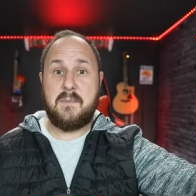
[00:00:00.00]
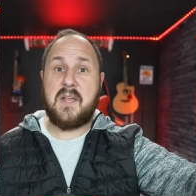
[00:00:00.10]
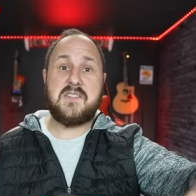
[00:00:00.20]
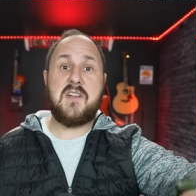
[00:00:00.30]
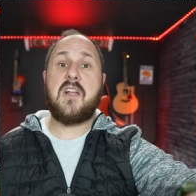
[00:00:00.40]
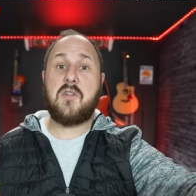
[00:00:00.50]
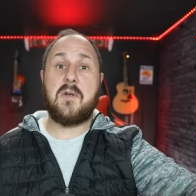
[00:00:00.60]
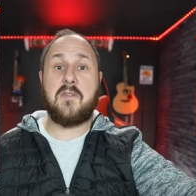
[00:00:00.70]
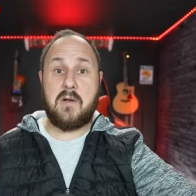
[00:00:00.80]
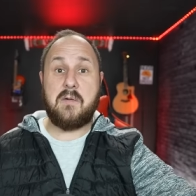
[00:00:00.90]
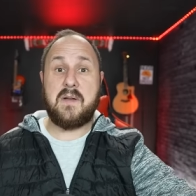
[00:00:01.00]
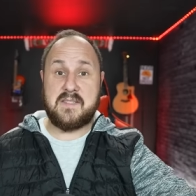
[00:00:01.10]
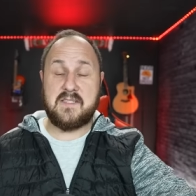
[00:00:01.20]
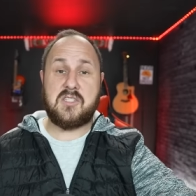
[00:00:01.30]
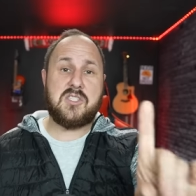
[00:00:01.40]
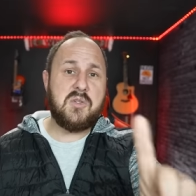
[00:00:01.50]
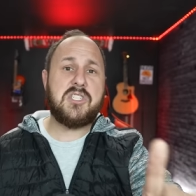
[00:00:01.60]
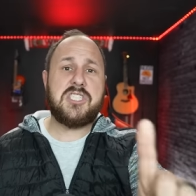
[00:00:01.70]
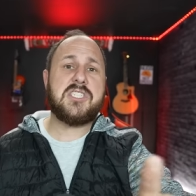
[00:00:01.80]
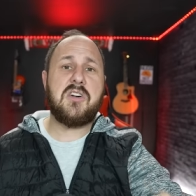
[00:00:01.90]
because they're not doing it for the right reasons. As soon
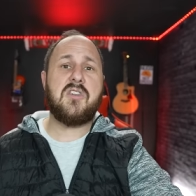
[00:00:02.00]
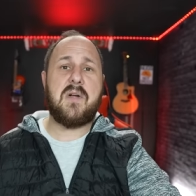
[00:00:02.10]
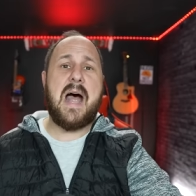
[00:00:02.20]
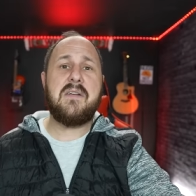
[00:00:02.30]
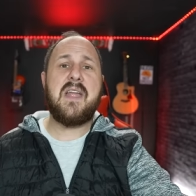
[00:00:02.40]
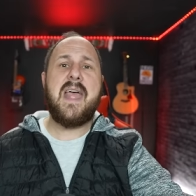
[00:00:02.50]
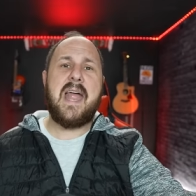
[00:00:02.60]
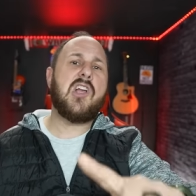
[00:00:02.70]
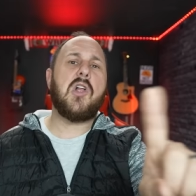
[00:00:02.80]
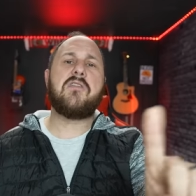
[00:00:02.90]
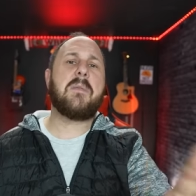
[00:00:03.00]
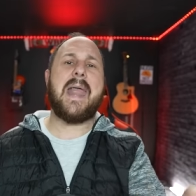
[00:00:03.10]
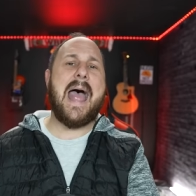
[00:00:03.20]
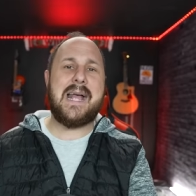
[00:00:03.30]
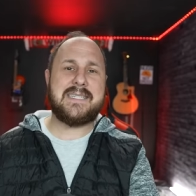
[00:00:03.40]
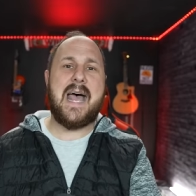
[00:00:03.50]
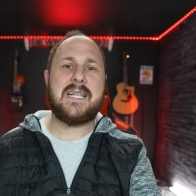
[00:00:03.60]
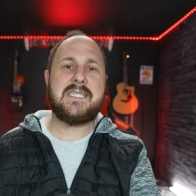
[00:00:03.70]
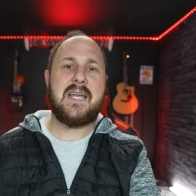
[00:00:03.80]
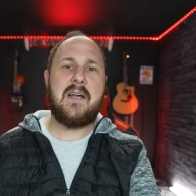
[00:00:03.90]
as she turned around and called everybody
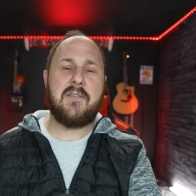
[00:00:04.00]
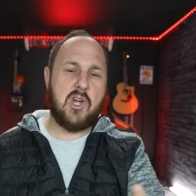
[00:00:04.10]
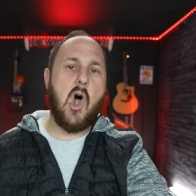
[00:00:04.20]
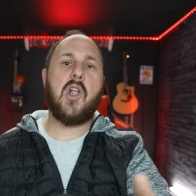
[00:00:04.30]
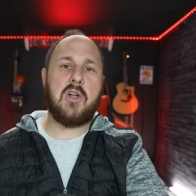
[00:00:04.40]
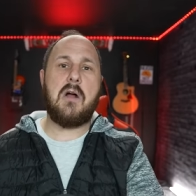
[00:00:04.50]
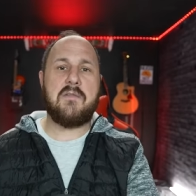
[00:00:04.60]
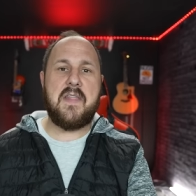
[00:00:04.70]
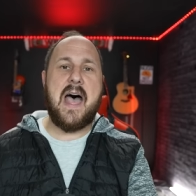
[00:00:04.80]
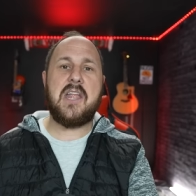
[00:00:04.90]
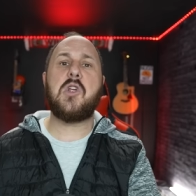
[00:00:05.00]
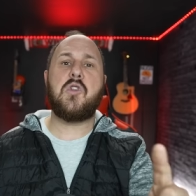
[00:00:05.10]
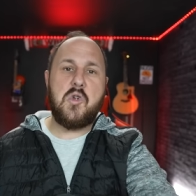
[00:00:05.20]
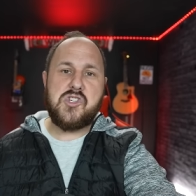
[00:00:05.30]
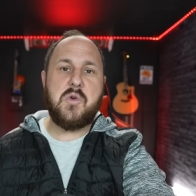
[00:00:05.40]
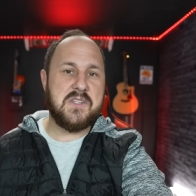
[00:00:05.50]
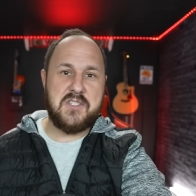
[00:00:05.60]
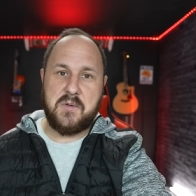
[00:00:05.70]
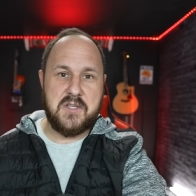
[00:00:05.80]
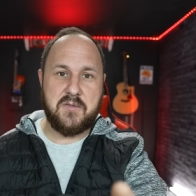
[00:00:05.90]
asshats for calling her out for that, you knew she
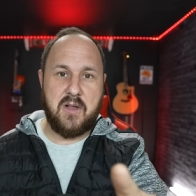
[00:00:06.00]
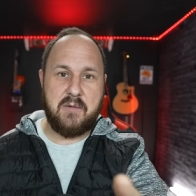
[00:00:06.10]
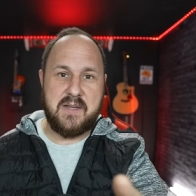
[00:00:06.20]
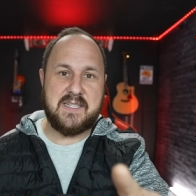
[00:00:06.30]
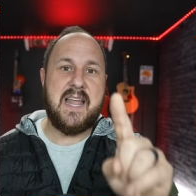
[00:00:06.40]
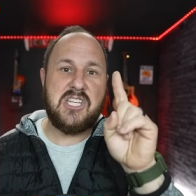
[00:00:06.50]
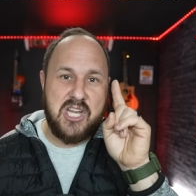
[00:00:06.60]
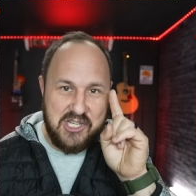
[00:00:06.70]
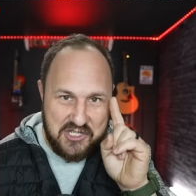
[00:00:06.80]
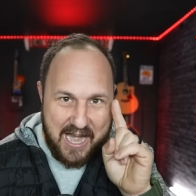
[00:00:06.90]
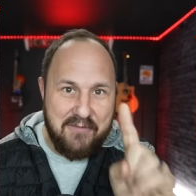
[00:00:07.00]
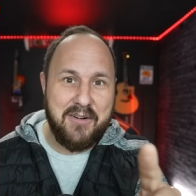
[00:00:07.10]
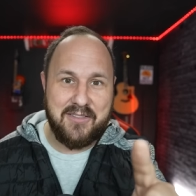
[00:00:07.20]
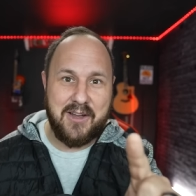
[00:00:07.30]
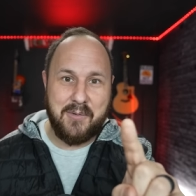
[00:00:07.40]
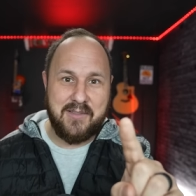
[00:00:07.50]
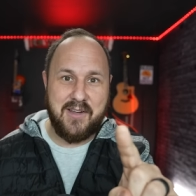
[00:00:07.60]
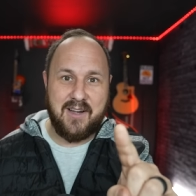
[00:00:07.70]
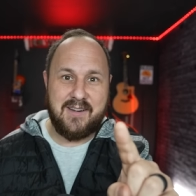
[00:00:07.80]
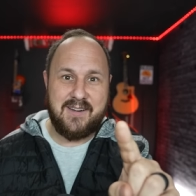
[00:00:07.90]
wasn't doing this for the right reason. That changed everything right
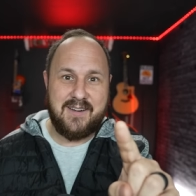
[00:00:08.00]
there.